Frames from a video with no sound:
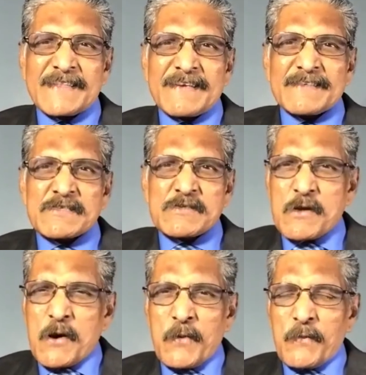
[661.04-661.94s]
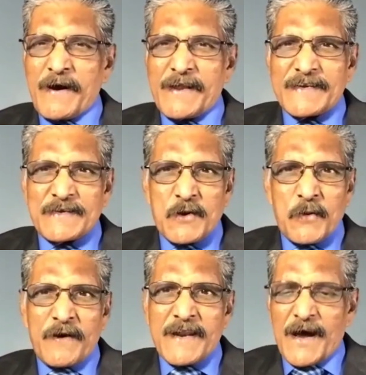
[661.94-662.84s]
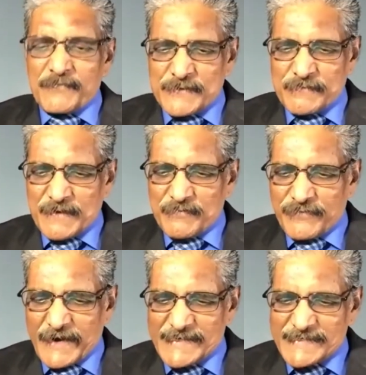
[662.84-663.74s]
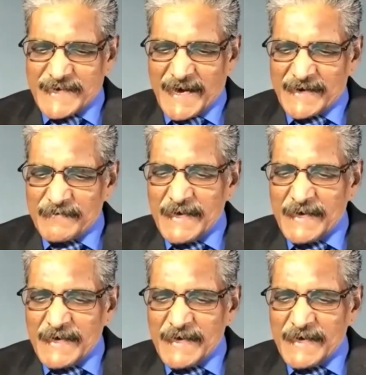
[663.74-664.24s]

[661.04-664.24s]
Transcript: There is no one after me. Praise God.